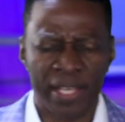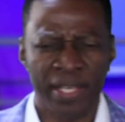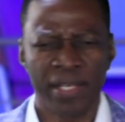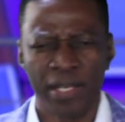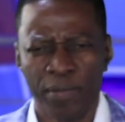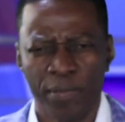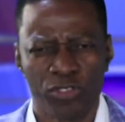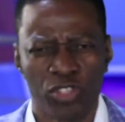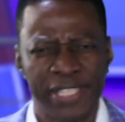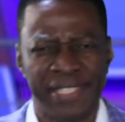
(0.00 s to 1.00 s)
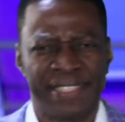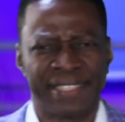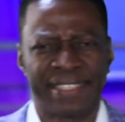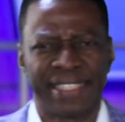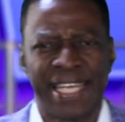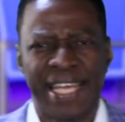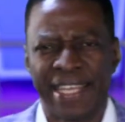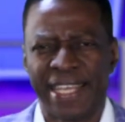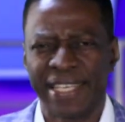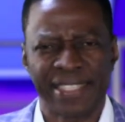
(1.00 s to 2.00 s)
In the name of Jesus.
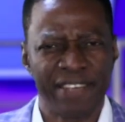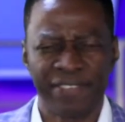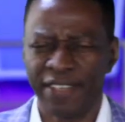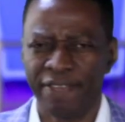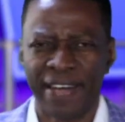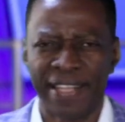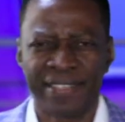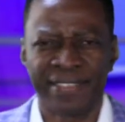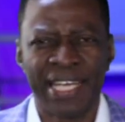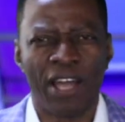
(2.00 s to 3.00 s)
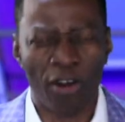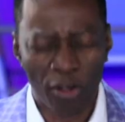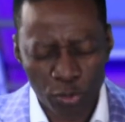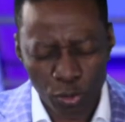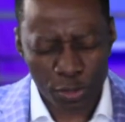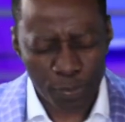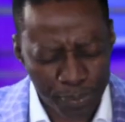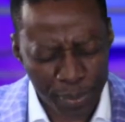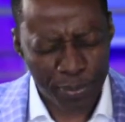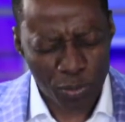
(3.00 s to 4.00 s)
Yes, Heavenly Father. All those
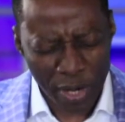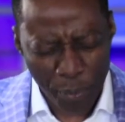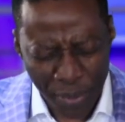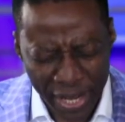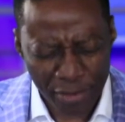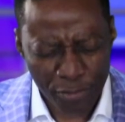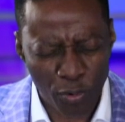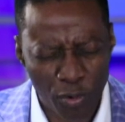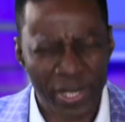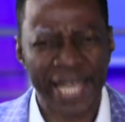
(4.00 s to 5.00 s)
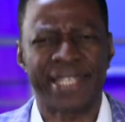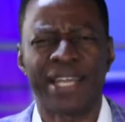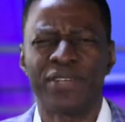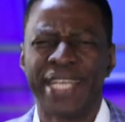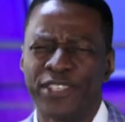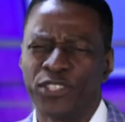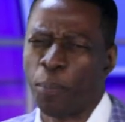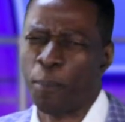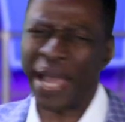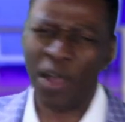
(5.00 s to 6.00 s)
people we're praying for right now, let
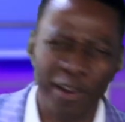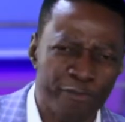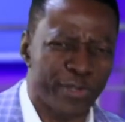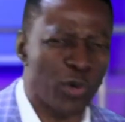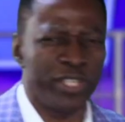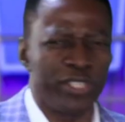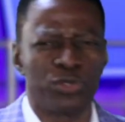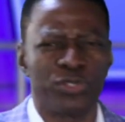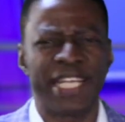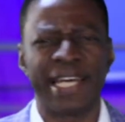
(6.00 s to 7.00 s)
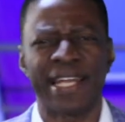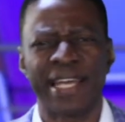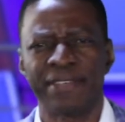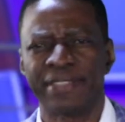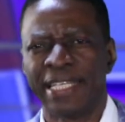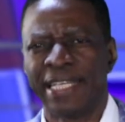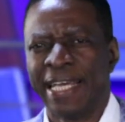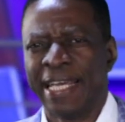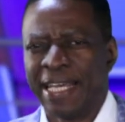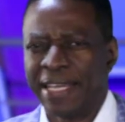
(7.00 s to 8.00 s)
your power flow into their lives.
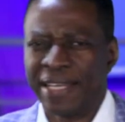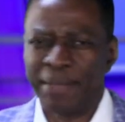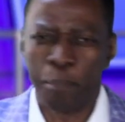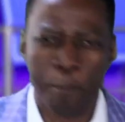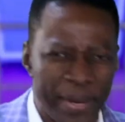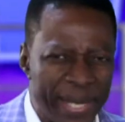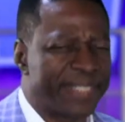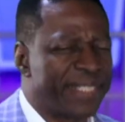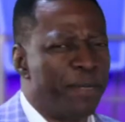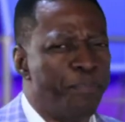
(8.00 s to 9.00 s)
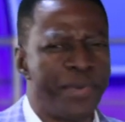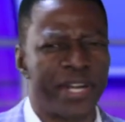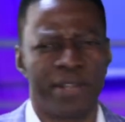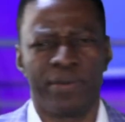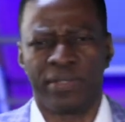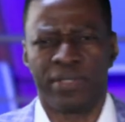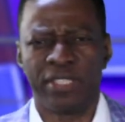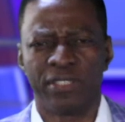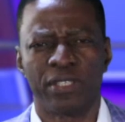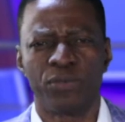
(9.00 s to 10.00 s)
Birth a miracle
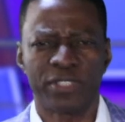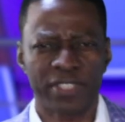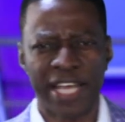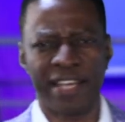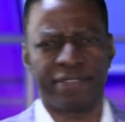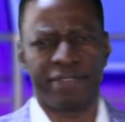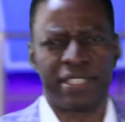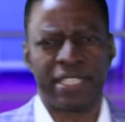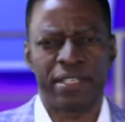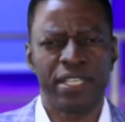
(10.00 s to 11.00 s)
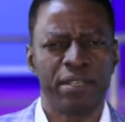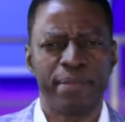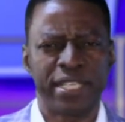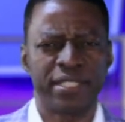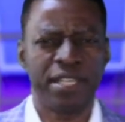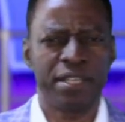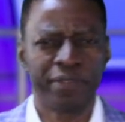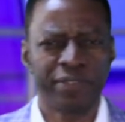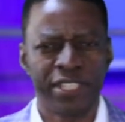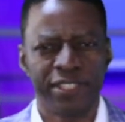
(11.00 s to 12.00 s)
in someone's life. In the mighty
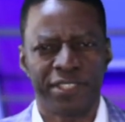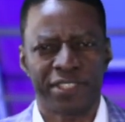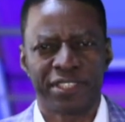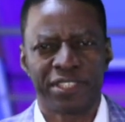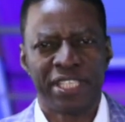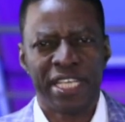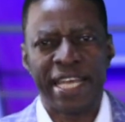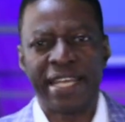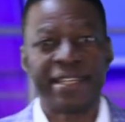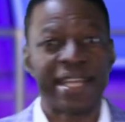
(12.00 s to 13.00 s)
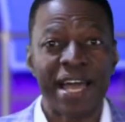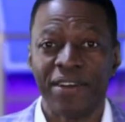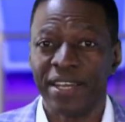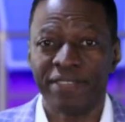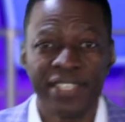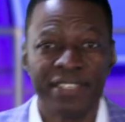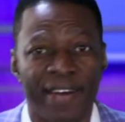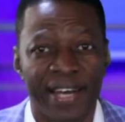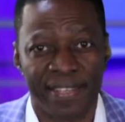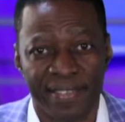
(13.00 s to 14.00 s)
name of Jesus. And now, Heavenly
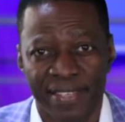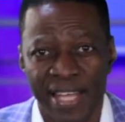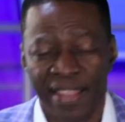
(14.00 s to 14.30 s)
Father,